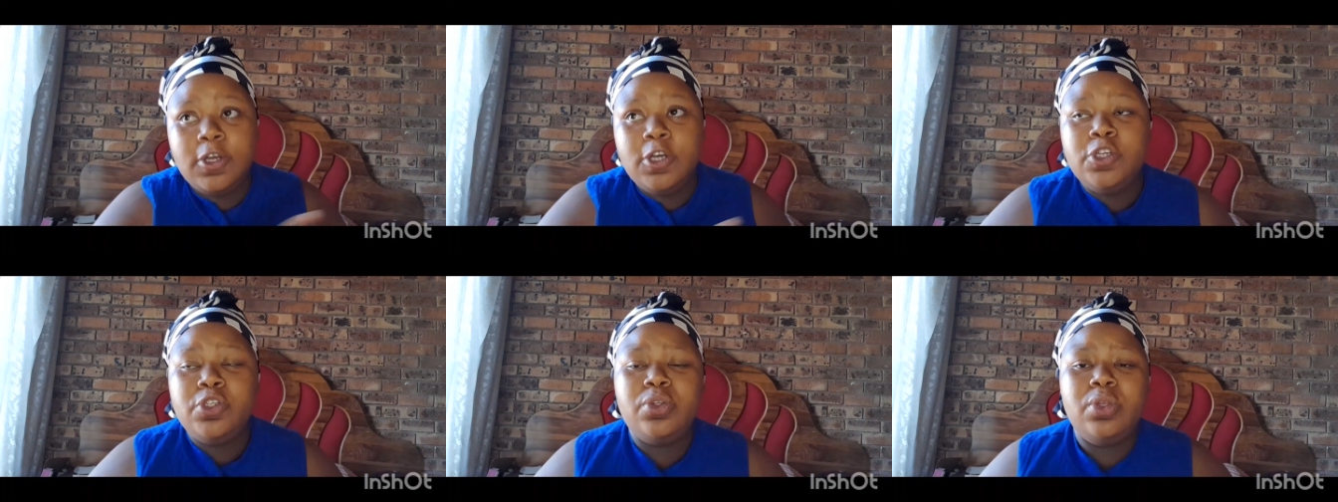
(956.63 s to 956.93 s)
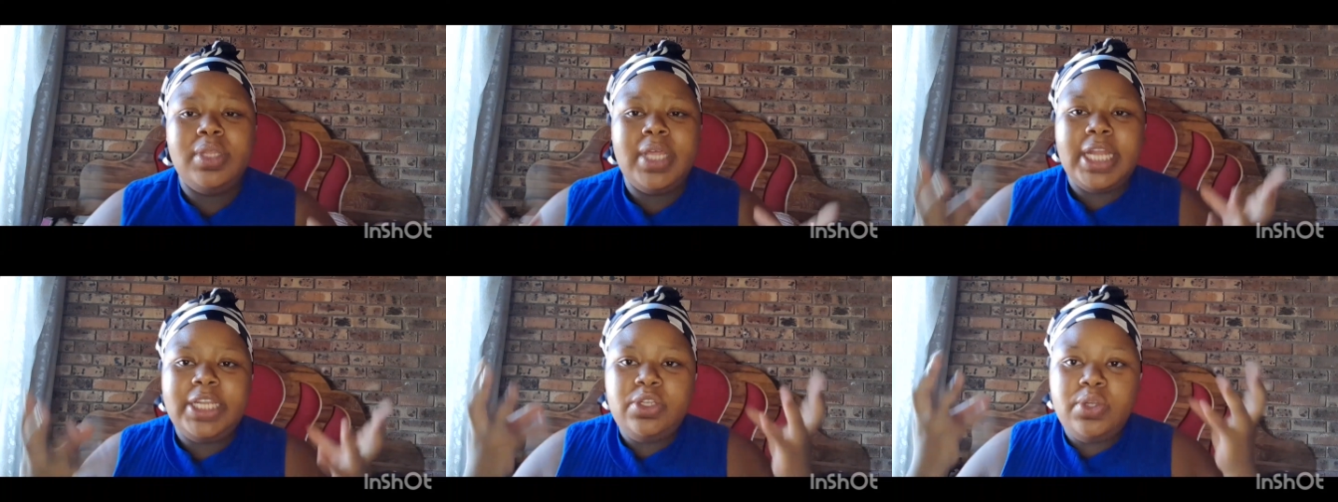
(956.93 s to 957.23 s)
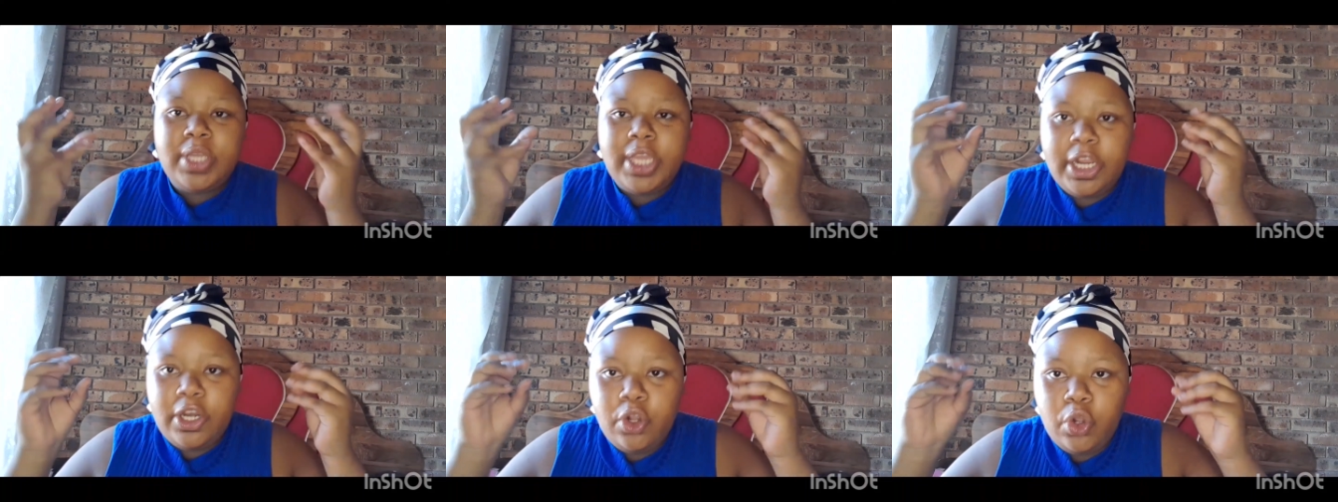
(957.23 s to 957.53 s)
so that you
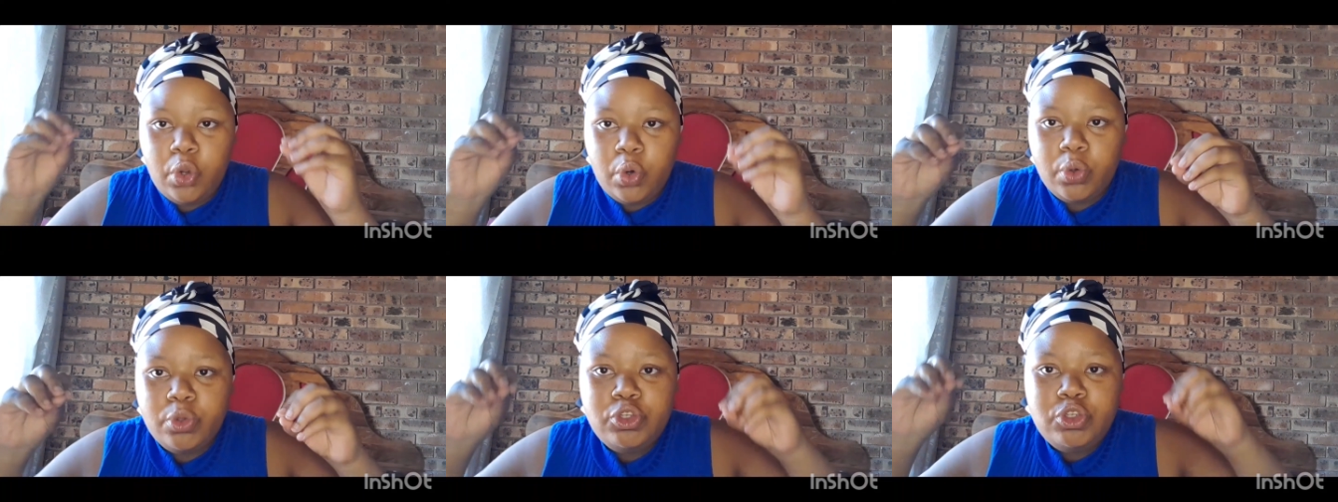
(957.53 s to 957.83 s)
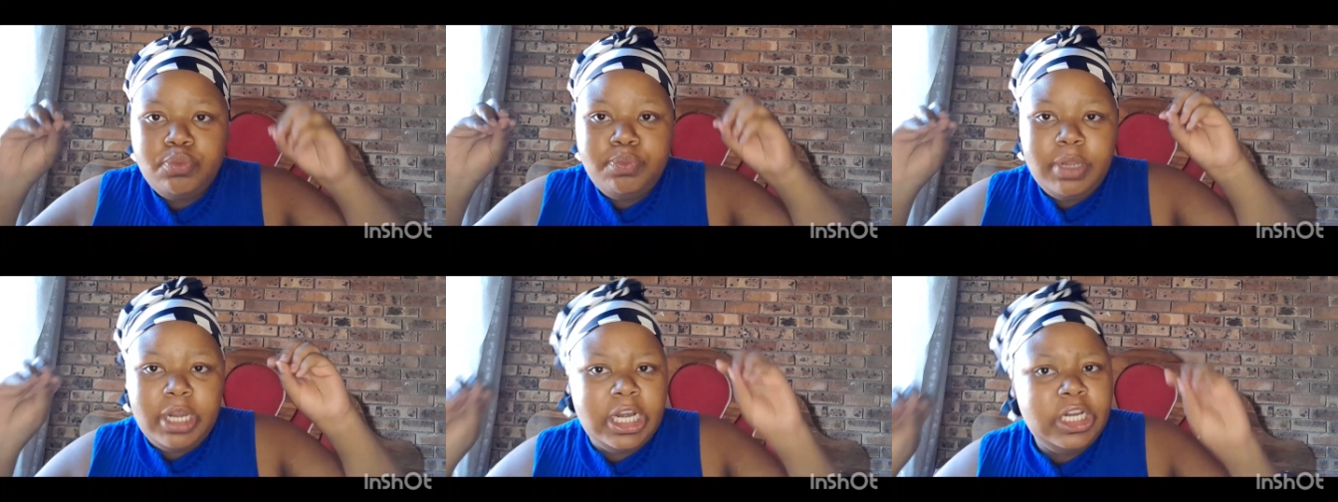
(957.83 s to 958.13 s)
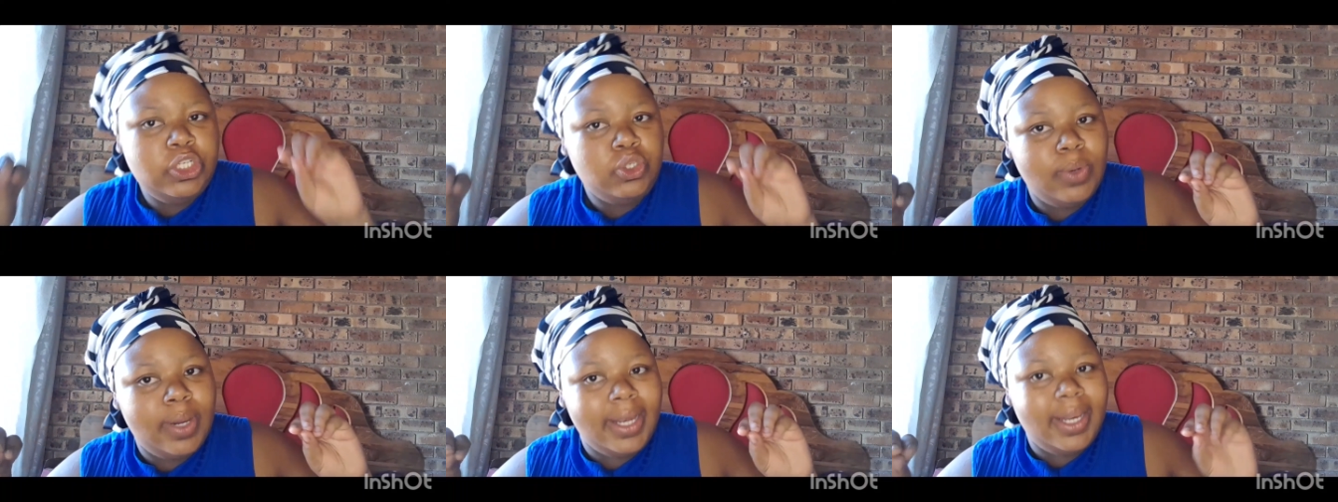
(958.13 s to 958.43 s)
can grow
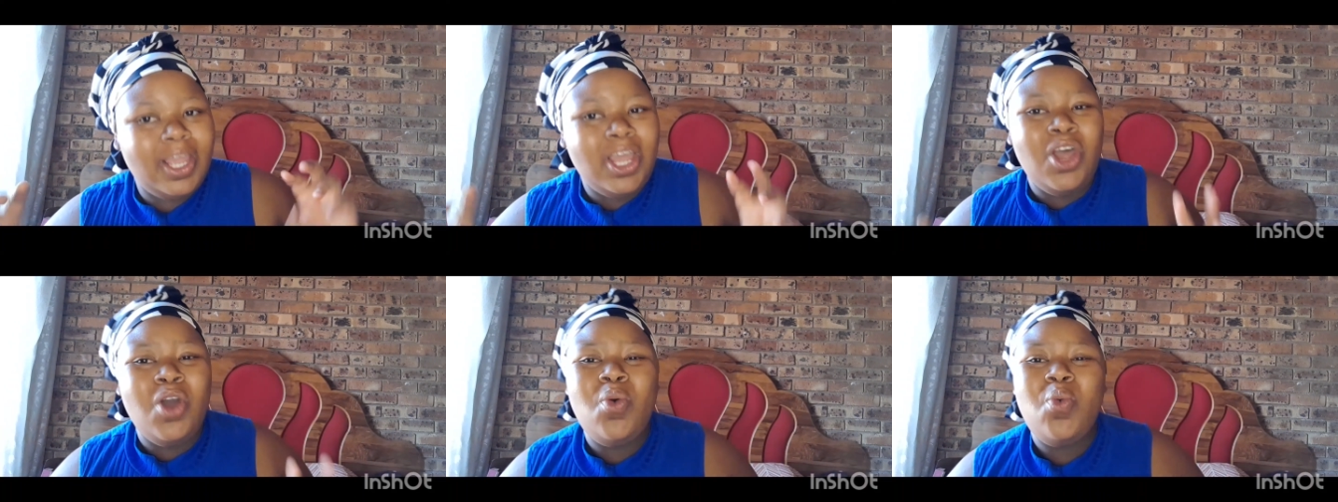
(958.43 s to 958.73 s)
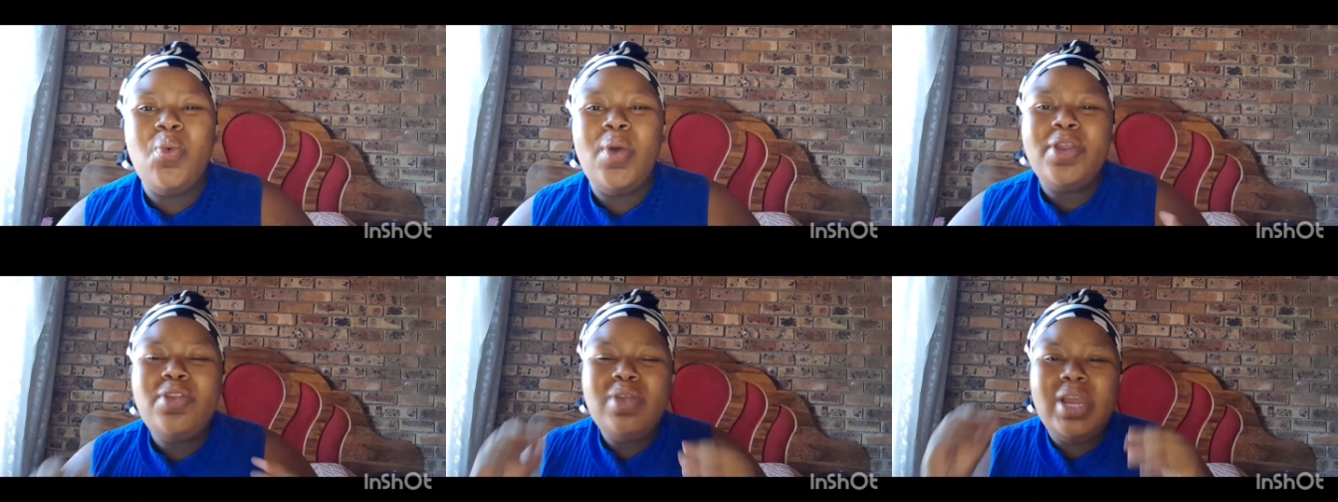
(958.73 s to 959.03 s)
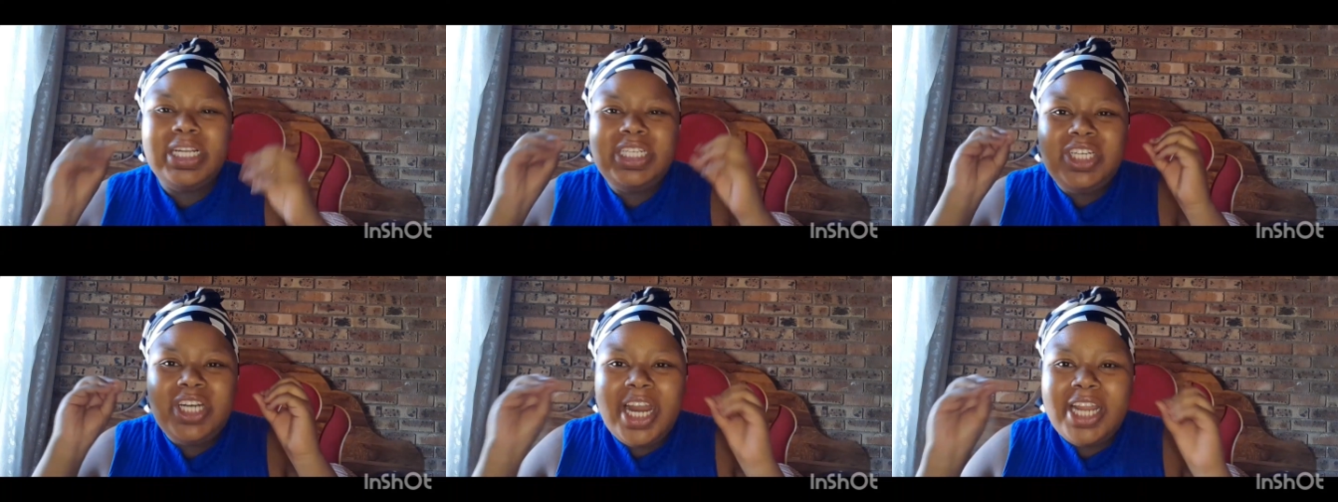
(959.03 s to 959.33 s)
spiritually. When you're
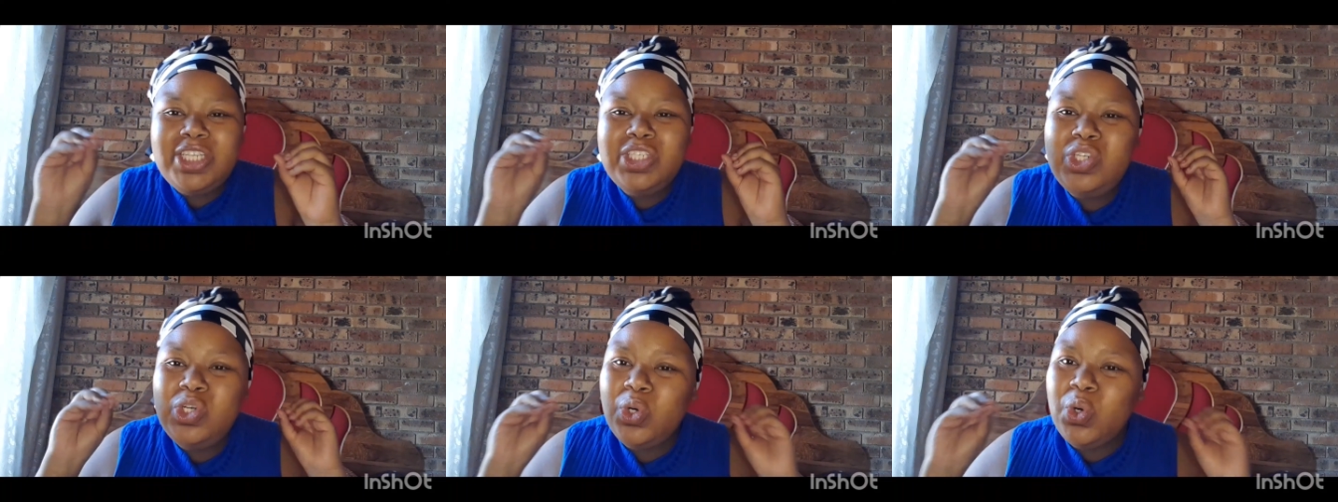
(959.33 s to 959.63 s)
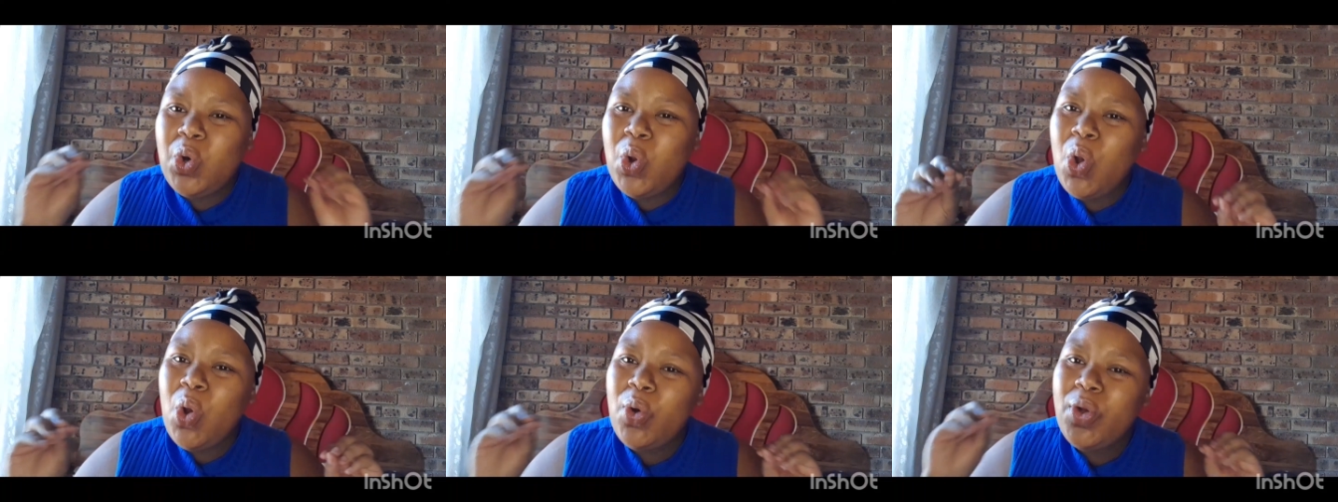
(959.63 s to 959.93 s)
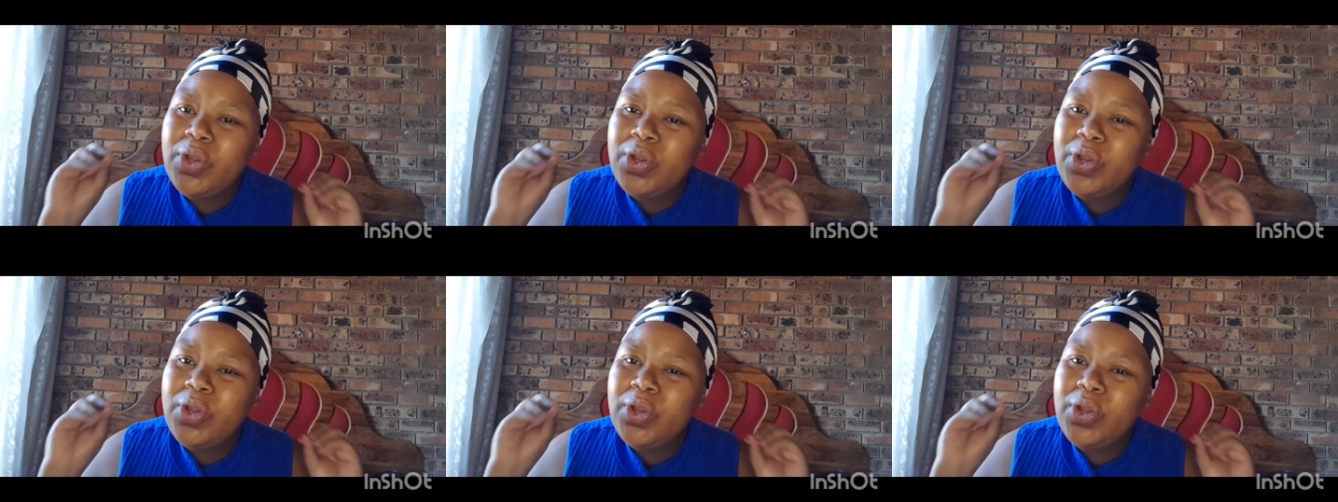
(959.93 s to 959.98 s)
trying to grow